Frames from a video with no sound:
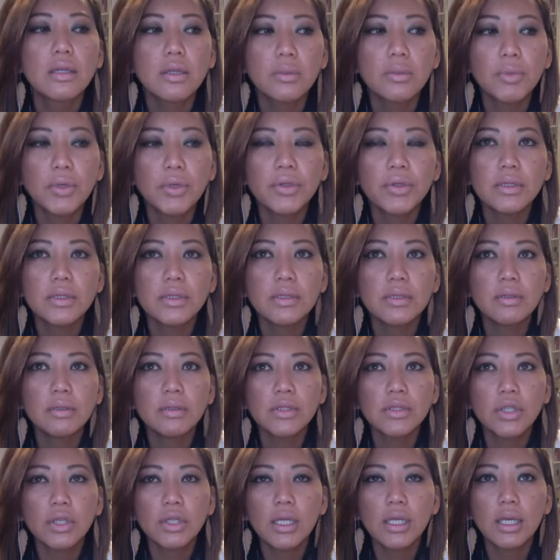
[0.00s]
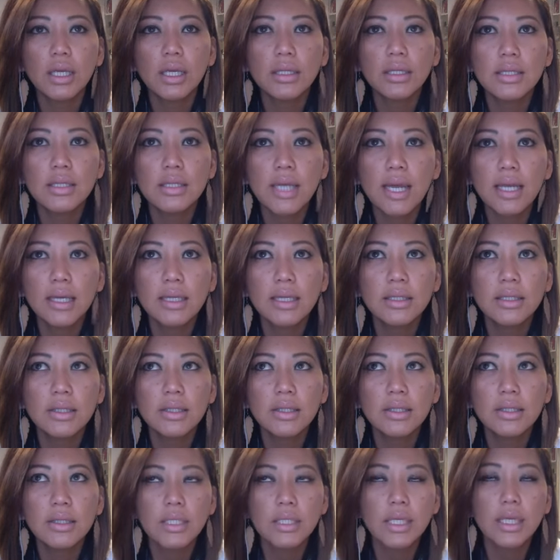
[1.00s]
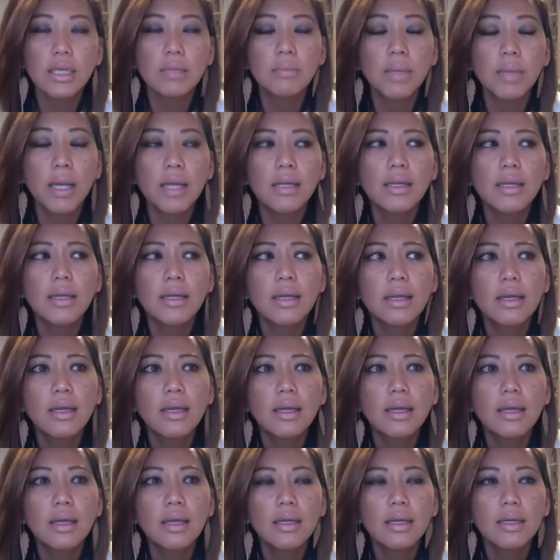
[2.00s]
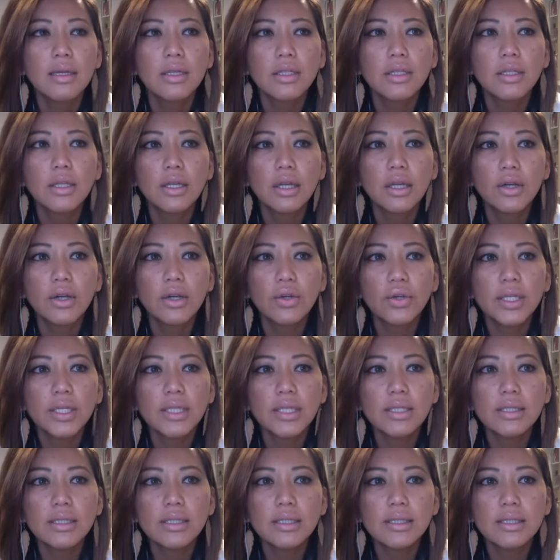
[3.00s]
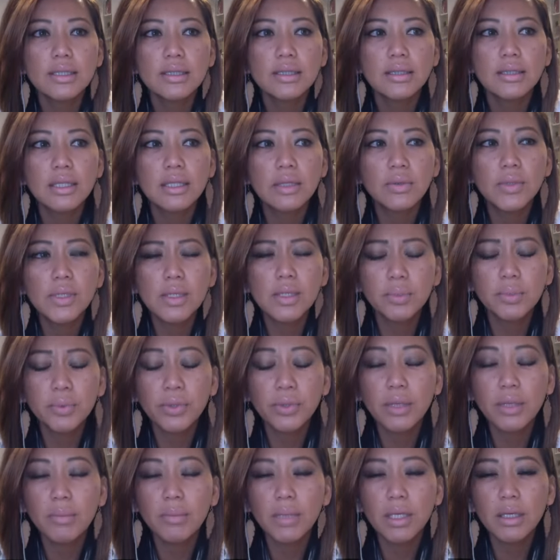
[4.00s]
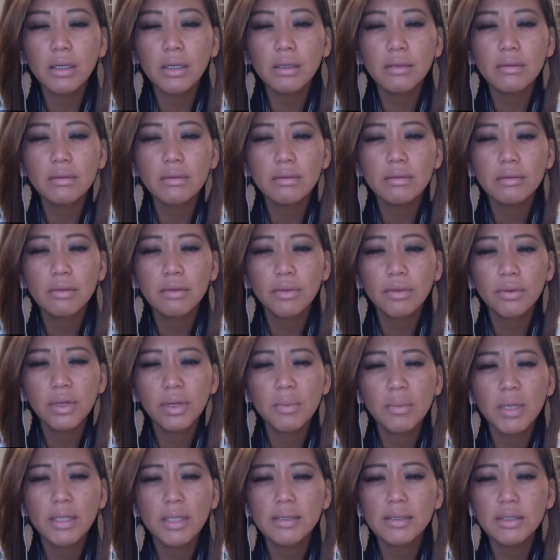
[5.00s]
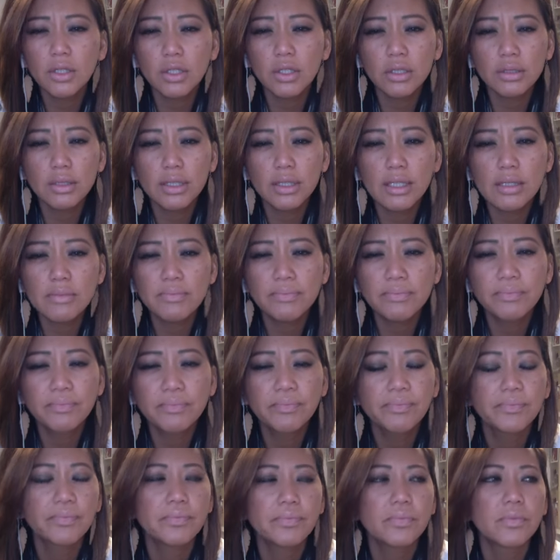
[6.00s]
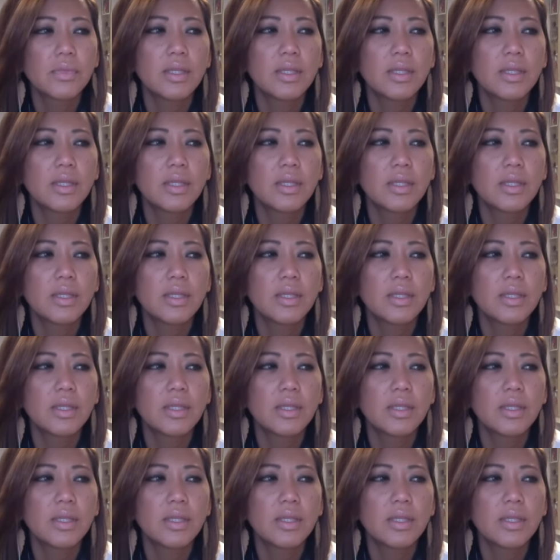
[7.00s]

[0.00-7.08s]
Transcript: both turning 10 and 13, but you know, he was a preemie 3 months early, and